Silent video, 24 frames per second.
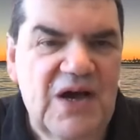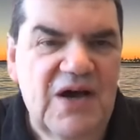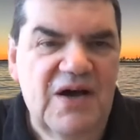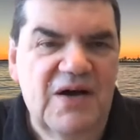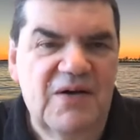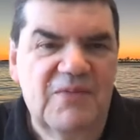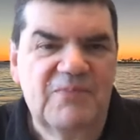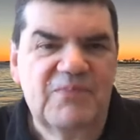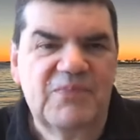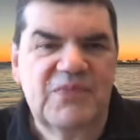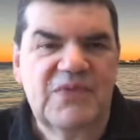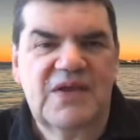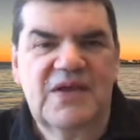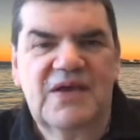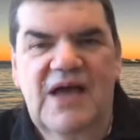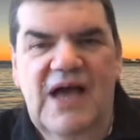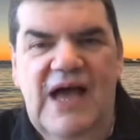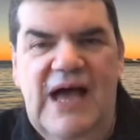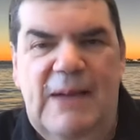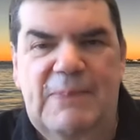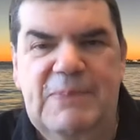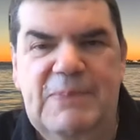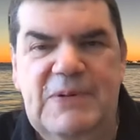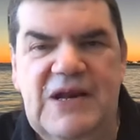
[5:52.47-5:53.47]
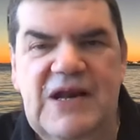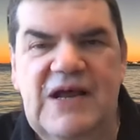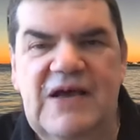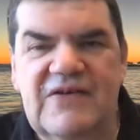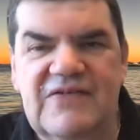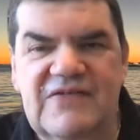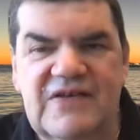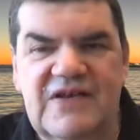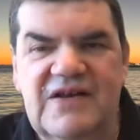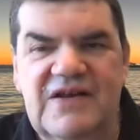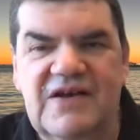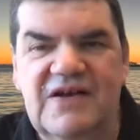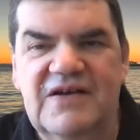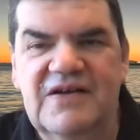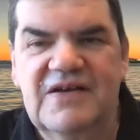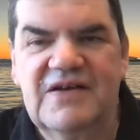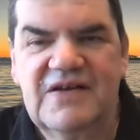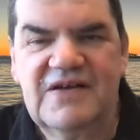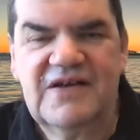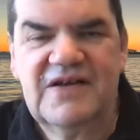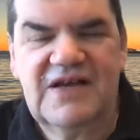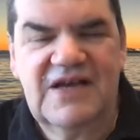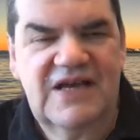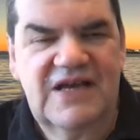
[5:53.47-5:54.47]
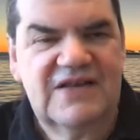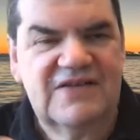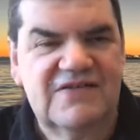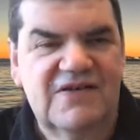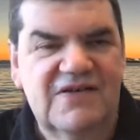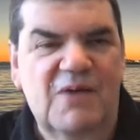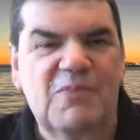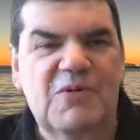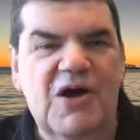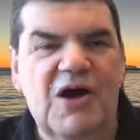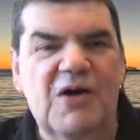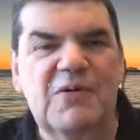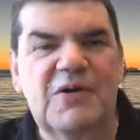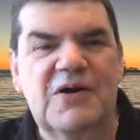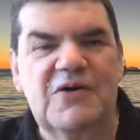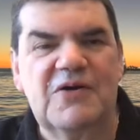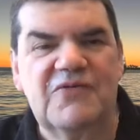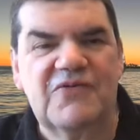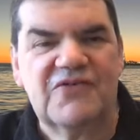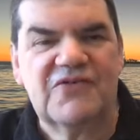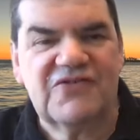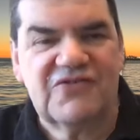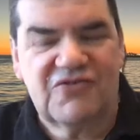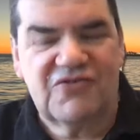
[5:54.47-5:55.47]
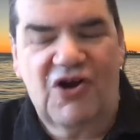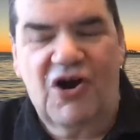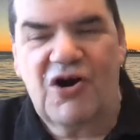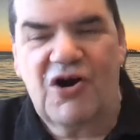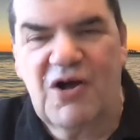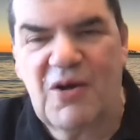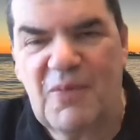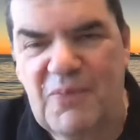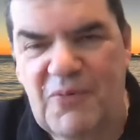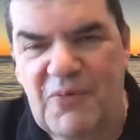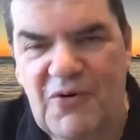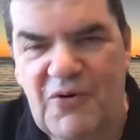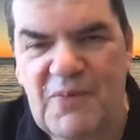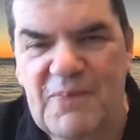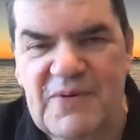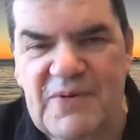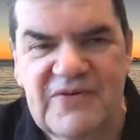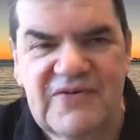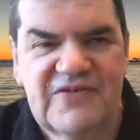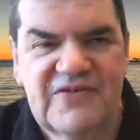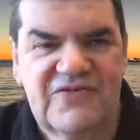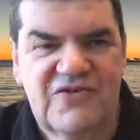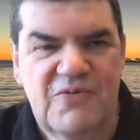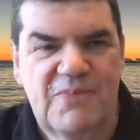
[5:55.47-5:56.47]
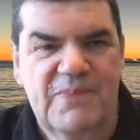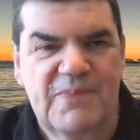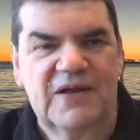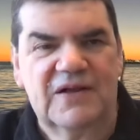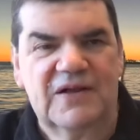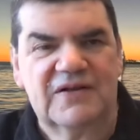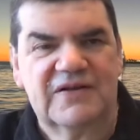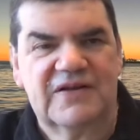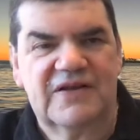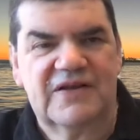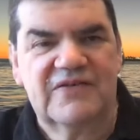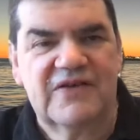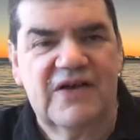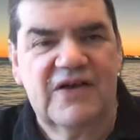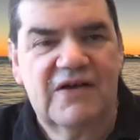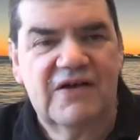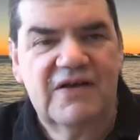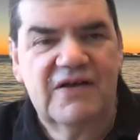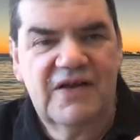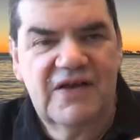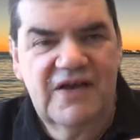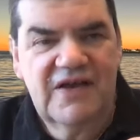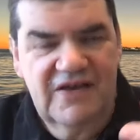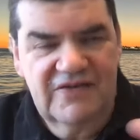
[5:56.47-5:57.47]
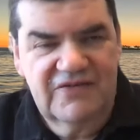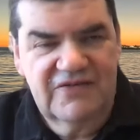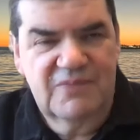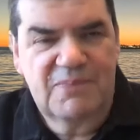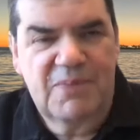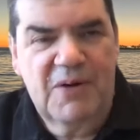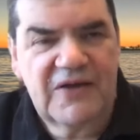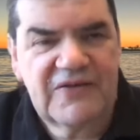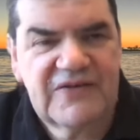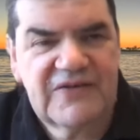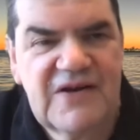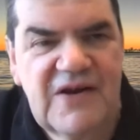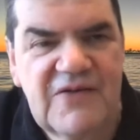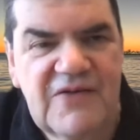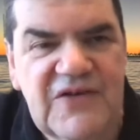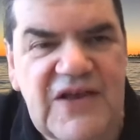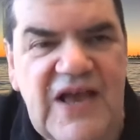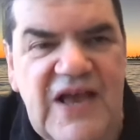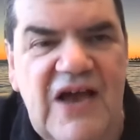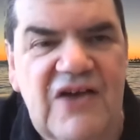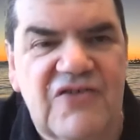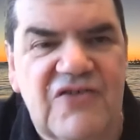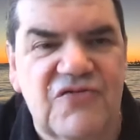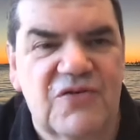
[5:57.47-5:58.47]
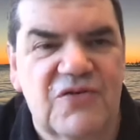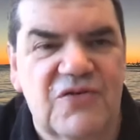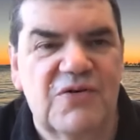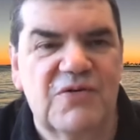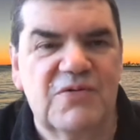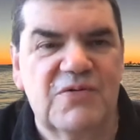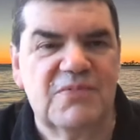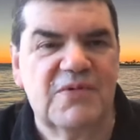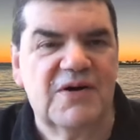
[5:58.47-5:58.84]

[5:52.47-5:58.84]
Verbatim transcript: Um, happiness in a in some kind of a startup or a business you build is a is a positive cash flow.